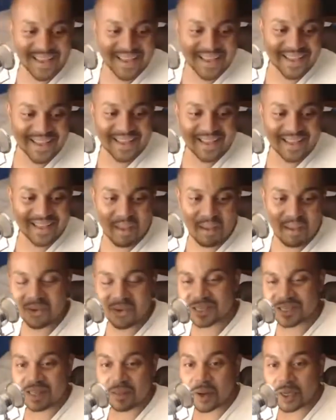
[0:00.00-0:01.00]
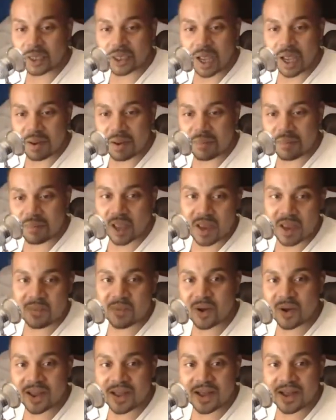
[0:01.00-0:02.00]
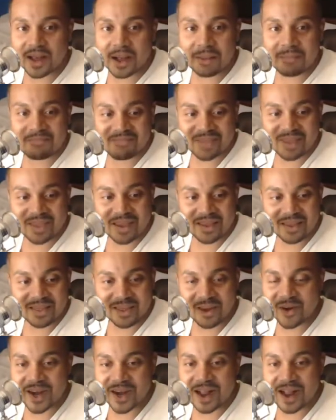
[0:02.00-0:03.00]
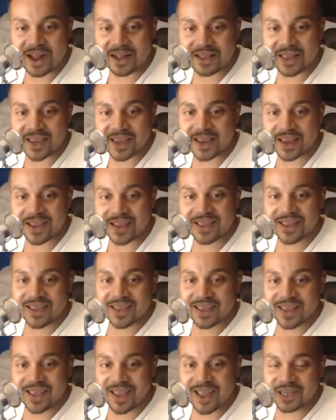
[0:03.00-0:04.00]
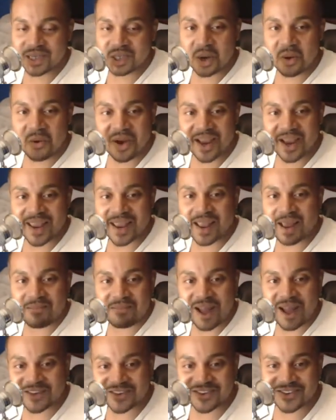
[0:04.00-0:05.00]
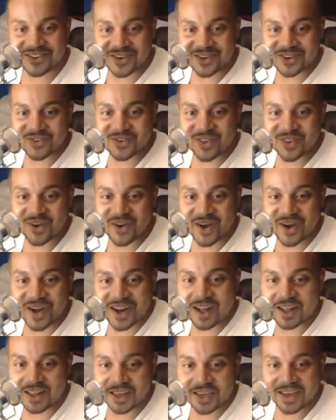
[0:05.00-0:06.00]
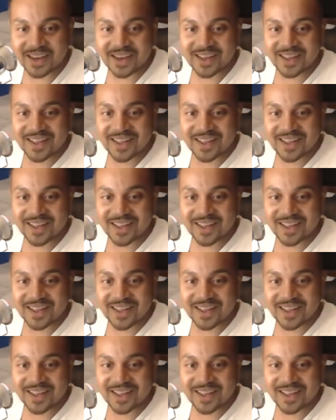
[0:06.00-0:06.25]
Maybe we'll see the Punjabi Playboy, the Great Khali. And Joe and I can get matching shirts for the Great Khali.